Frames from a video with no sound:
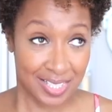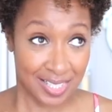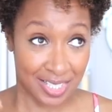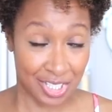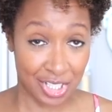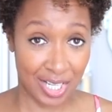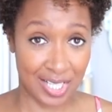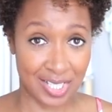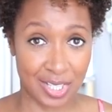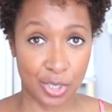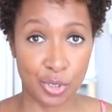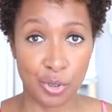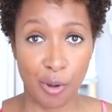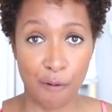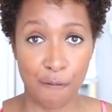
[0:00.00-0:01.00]
suggest that
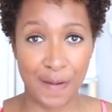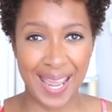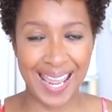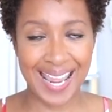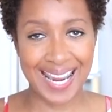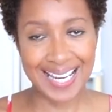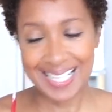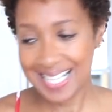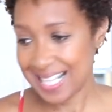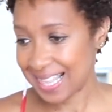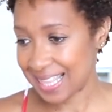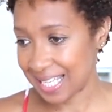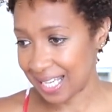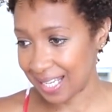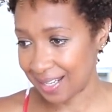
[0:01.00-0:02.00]
you go for
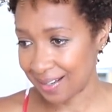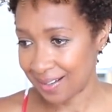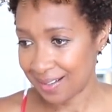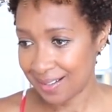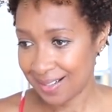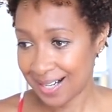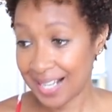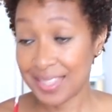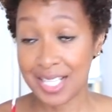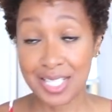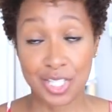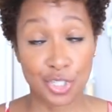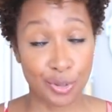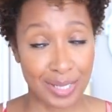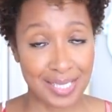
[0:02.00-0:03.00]
anything. And
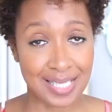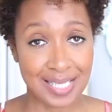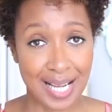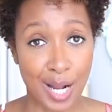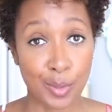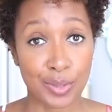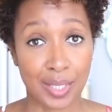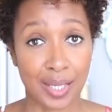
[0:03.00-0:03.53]
there's dresses out